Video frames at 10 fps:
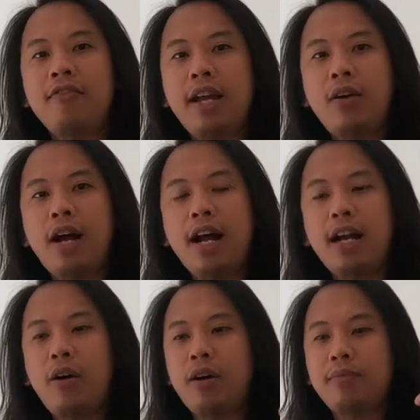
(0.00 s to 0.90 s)
ngayong
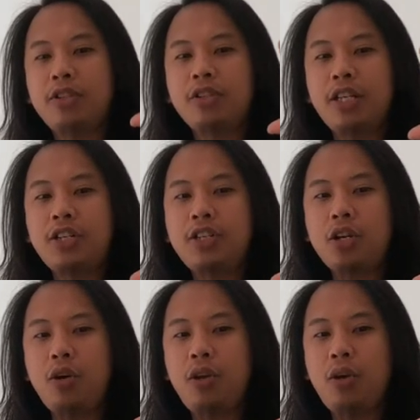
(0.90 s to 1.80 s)
araw, I'm just gonna
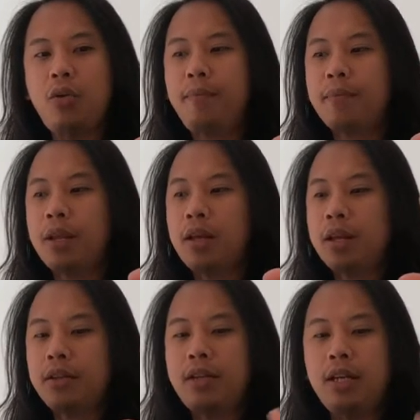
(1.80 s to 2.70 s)
show you
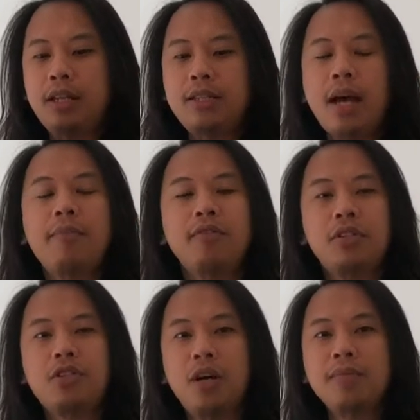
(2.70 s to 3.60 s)
the type of the
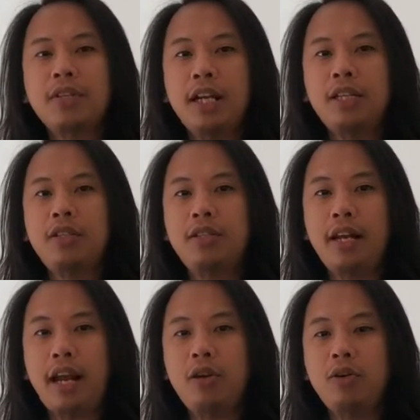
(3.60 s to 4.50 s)
drums that I
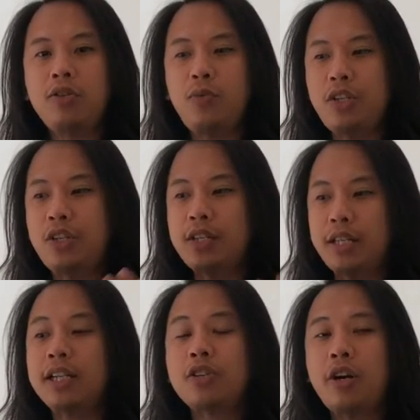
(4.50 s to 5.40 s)
use, which is an
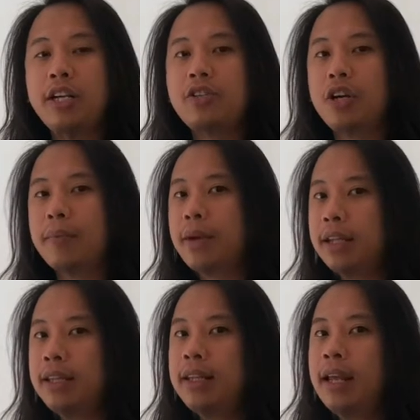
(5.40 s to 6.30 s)
electronic drum
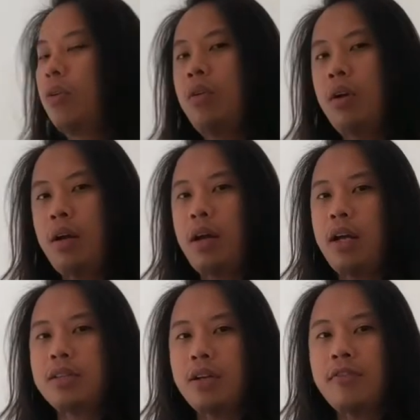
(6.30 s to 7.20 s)
kit,
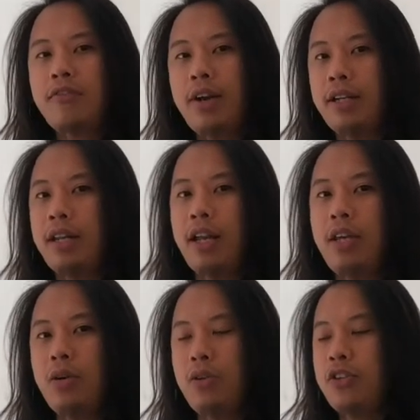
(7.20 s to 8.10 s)
software that I
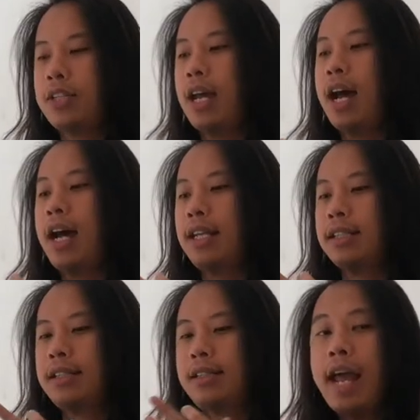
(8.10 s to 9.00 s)
use,
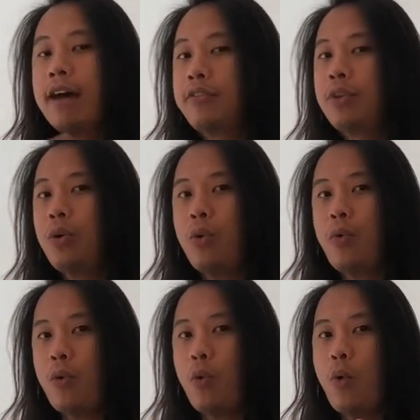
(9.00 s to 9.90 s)
and I have two